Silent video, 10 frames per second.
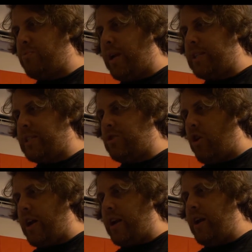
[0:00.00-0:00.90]
what I
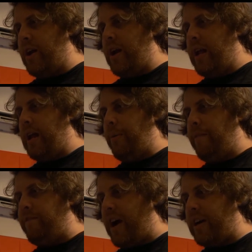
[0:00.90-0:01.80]
started, and I
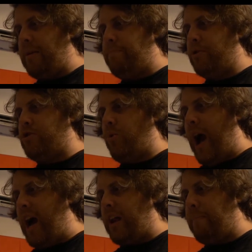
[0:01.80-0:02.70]
will finally put you
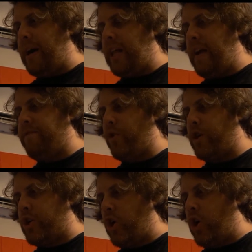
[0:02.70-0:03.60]
out of my life
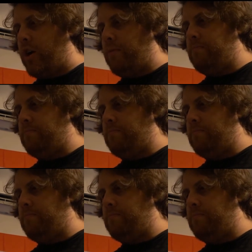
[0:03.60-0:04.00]
for good.